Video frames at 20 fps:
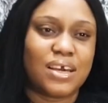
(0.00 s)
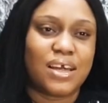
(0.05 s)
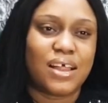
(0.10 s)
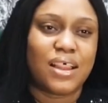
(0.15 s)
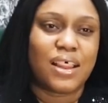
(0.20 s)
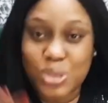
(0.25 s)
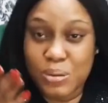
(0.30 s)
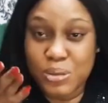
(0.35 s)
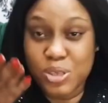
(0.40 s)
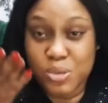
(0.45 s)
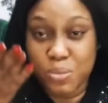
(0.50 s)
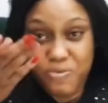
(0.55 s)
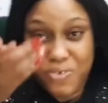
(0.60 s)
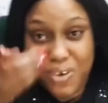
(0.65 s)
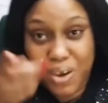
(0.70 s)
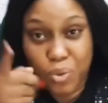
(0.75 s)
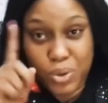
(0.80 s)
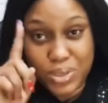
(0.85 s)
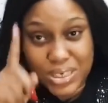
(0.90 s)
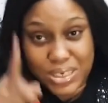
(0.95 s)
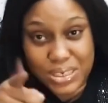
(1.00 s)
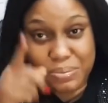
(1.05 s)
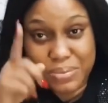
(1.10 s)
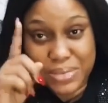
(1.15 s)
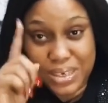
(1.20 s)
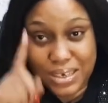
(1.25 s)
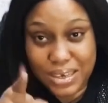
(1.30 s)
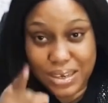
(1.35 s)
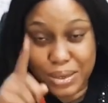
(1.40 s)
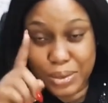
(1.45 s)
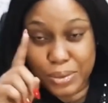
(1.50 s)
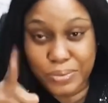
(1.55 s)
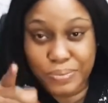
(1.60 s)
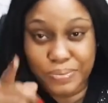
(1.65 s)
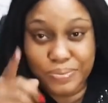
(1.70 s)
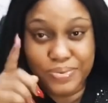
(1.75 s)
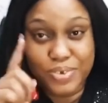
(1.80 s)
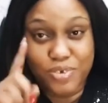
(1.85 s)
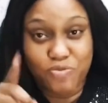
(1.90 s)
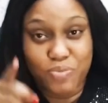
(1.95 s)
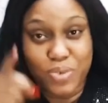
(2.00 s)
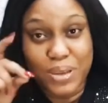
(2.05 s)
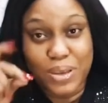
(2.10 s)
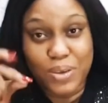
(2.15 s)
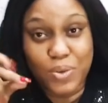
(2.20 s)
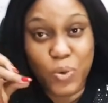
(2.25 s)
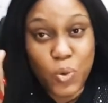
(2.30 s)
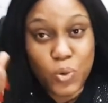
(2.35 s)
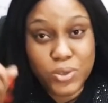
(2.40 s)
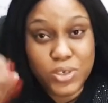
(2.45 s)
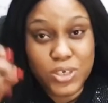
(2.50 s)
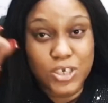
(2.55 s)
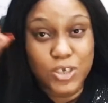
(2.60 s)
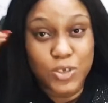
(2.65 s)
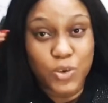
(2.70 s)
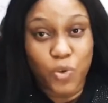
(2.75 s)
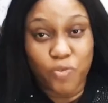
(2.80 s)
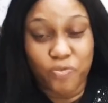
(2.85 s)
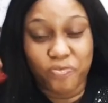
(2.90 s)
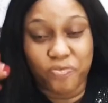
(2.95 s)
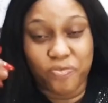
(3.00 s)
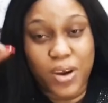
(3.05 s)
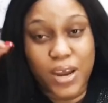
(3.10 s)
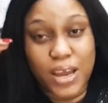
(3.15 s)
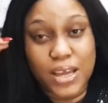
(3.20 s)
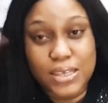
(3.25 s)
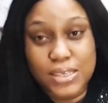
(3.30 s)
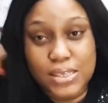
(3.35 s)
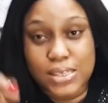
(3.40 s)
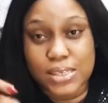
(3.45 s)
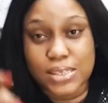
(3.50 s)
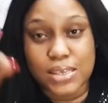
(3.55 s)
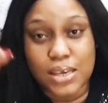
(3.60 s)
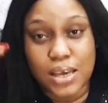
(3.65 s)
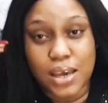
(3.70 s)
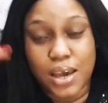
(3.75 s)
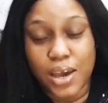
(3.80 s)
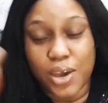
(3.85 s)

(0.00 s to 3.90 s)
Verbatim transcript: Those of you are watching me now, you've been holding your friends,